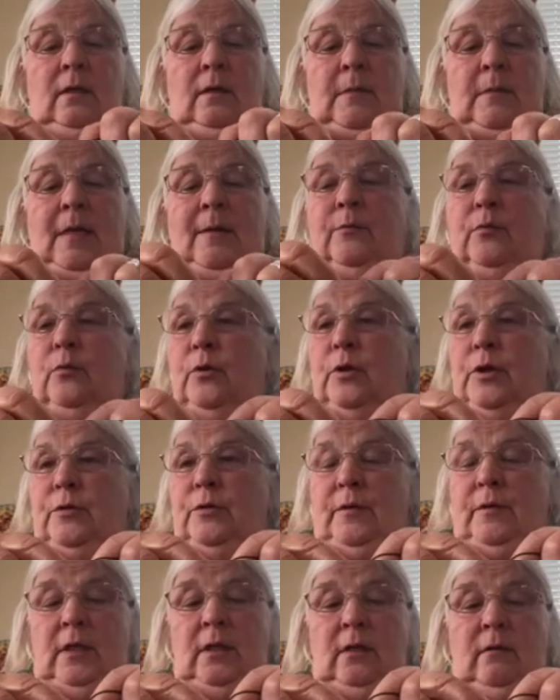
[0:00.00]

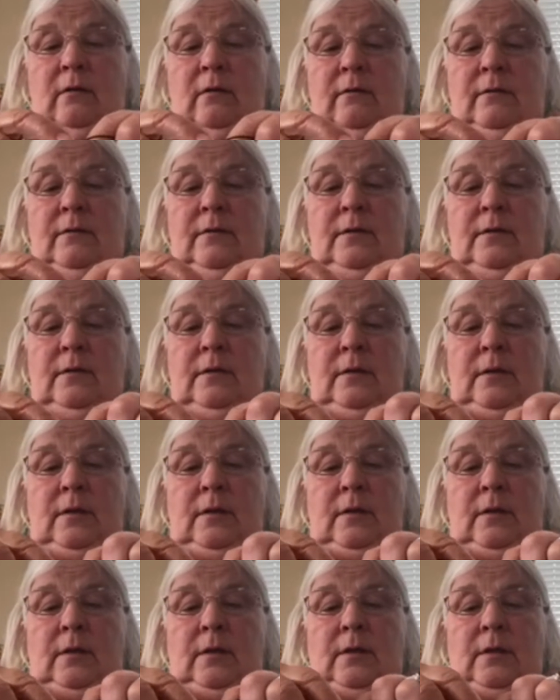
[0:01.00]
embroidery yarns.
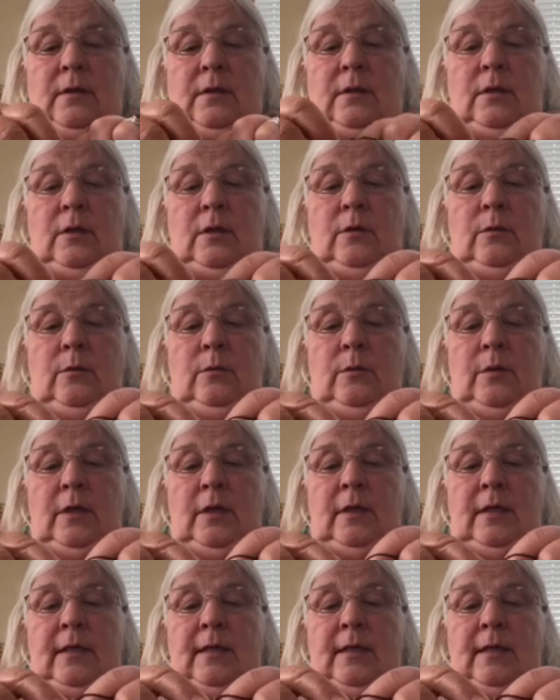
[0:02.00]
So uh,